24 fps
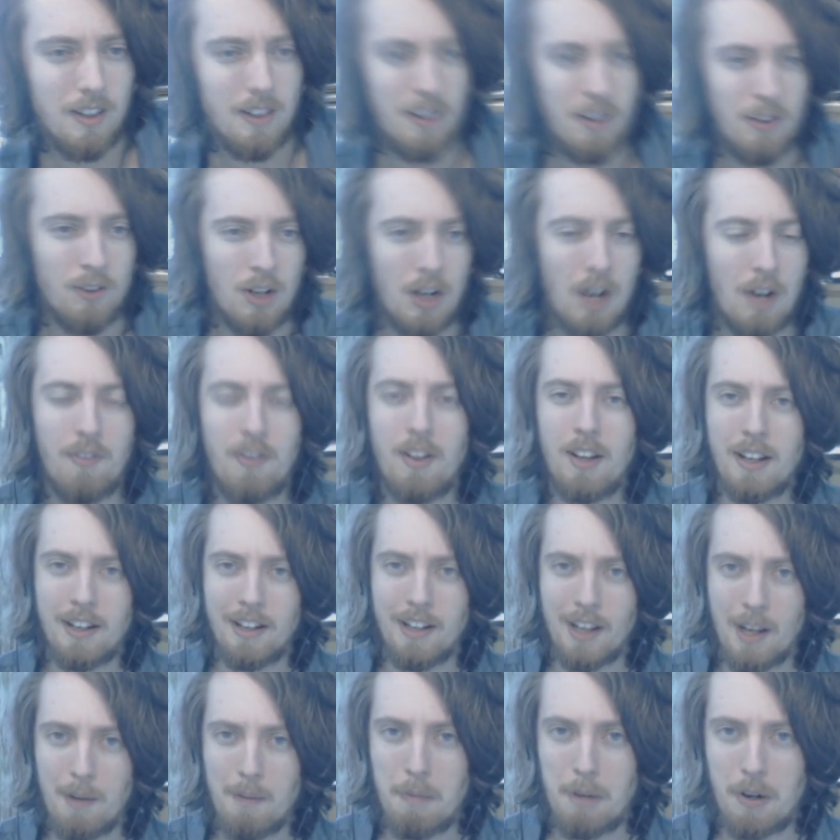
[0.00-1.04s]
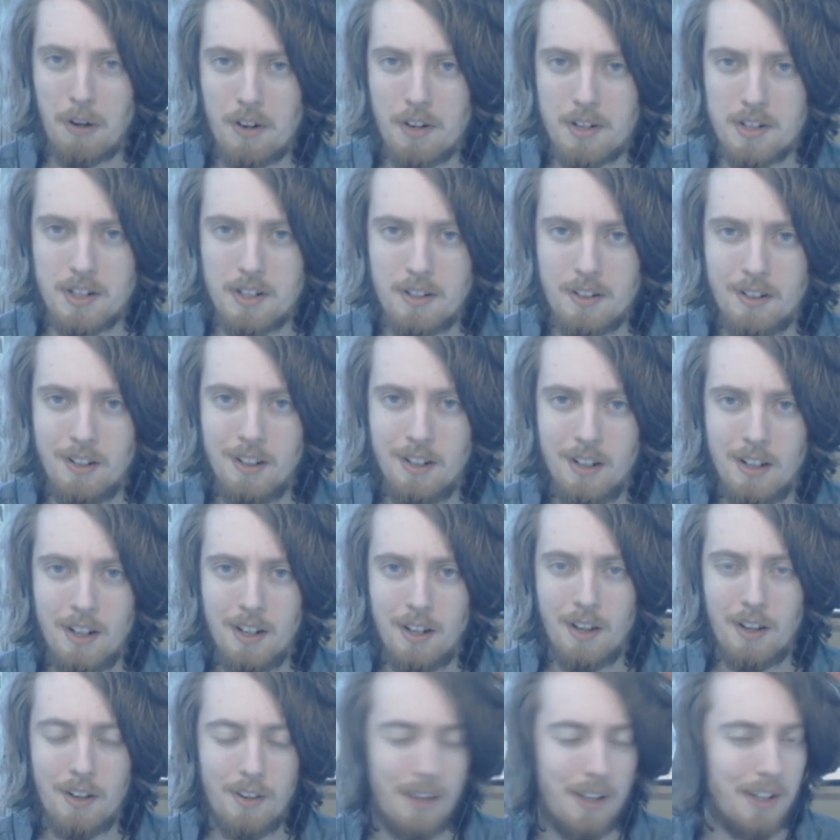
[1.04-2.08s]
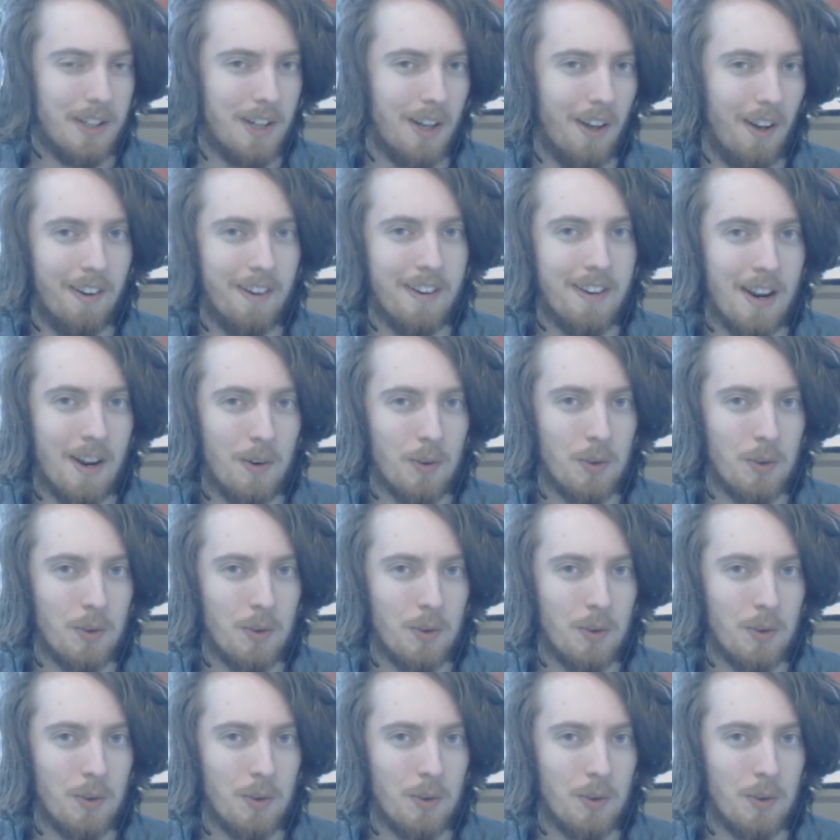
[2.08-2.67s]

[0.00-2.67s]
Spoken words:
Rather than lumber as in they cut down